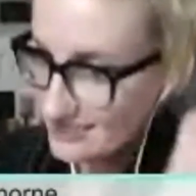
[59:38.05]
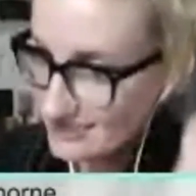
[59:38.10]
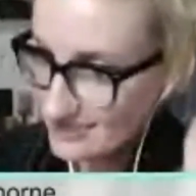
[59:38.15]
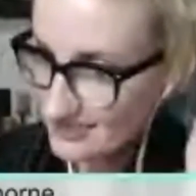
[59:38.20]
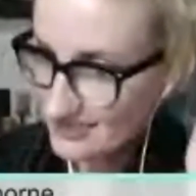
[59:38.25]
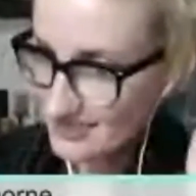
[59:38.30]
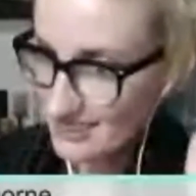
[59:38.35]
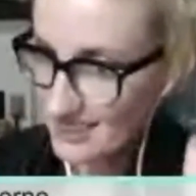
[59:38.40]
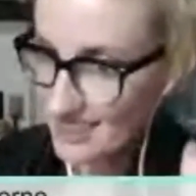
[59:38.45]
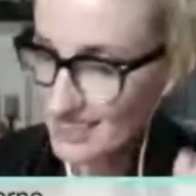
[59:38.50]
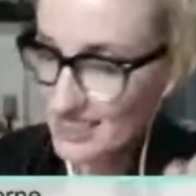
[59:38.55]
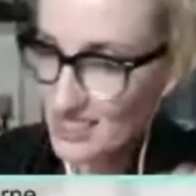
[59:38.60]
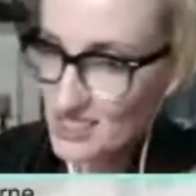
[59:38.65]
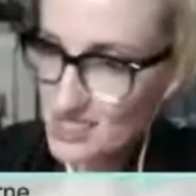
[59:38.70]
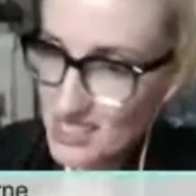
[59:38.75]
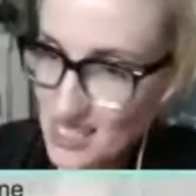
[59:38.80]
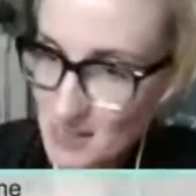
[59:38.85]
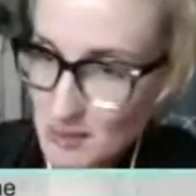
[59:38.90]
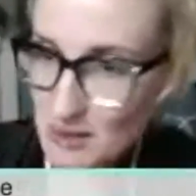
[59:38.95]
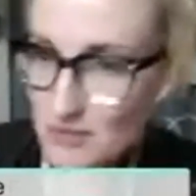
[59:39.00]
I
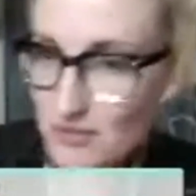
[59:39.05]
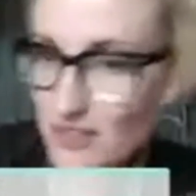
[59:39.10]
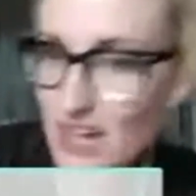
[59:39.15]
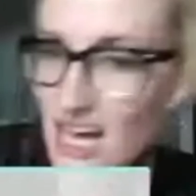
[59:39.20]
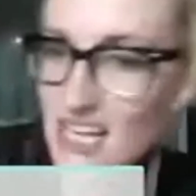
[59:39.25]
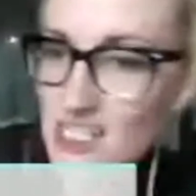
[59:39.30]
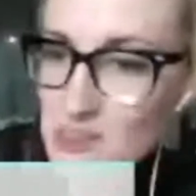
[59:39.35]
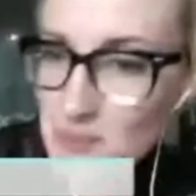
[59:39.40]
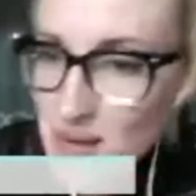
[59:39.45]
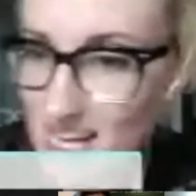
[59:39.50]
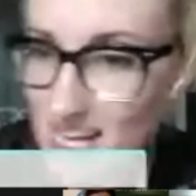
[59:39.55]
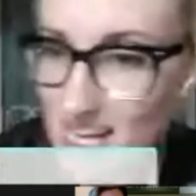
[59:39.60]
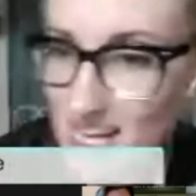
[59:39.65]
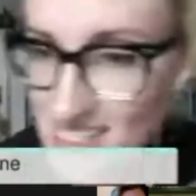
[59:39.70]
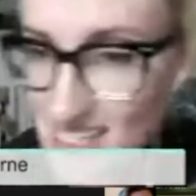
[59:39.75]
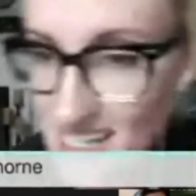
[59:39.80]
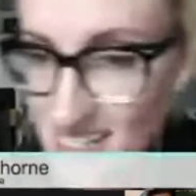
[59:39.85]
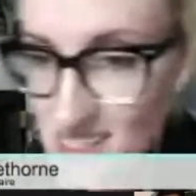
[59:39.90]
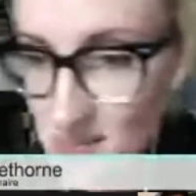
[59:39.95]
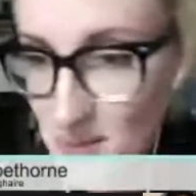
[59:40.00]
think there's going to be
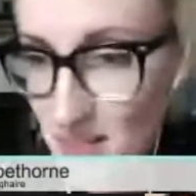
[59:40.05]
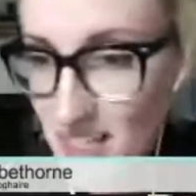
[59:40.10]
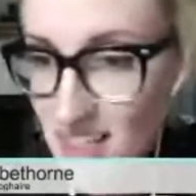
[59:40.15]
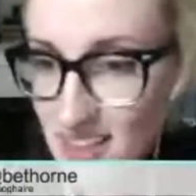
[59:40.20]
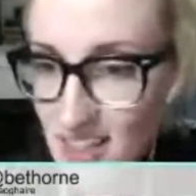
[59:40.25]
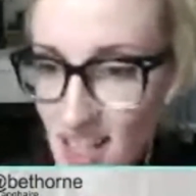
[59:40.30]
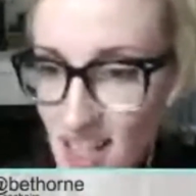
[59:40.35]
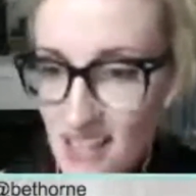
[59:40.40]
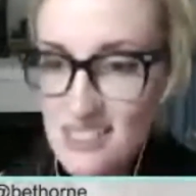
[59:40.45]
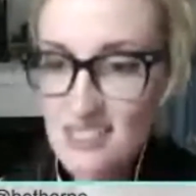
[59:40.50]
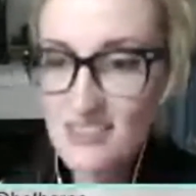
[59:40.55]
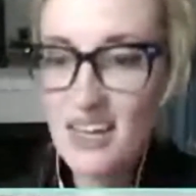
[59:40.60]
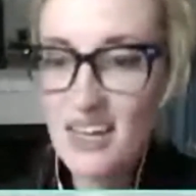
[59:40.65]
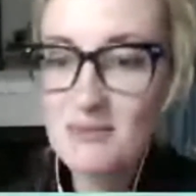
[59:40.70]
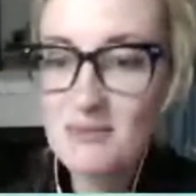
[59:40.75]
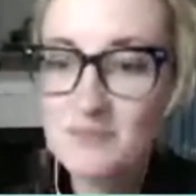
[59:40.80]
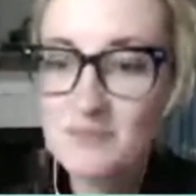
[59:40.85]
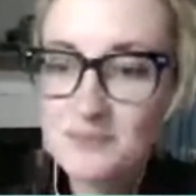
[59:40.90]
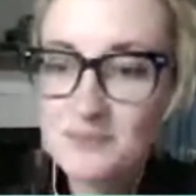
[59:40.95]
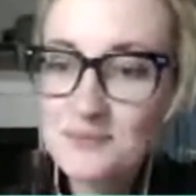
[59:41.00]
flashbacks next week, lots
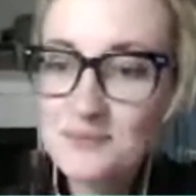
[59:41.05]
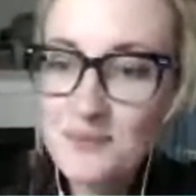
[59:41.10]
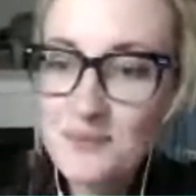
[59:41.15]
of them.